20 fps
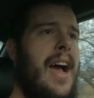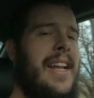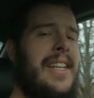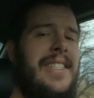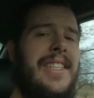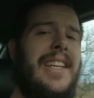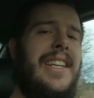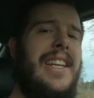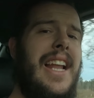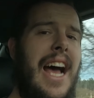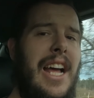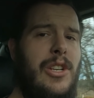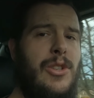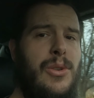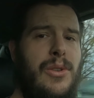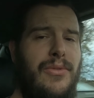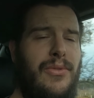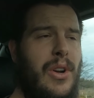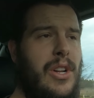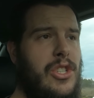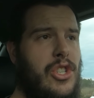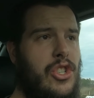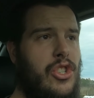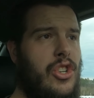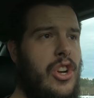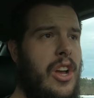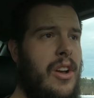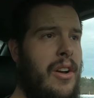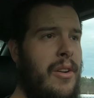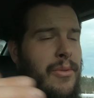I did not do
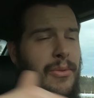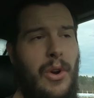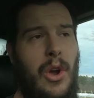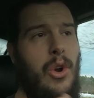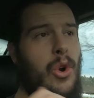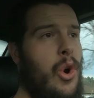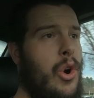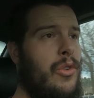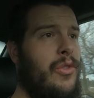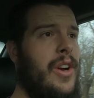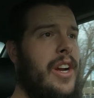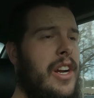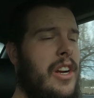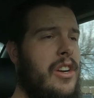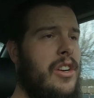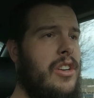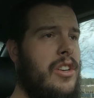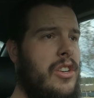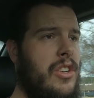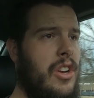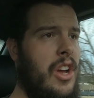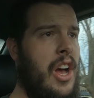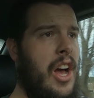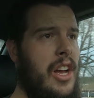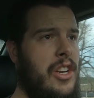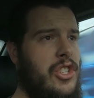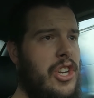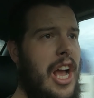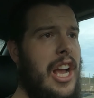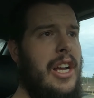front or rear
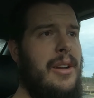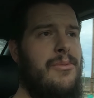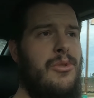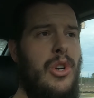shock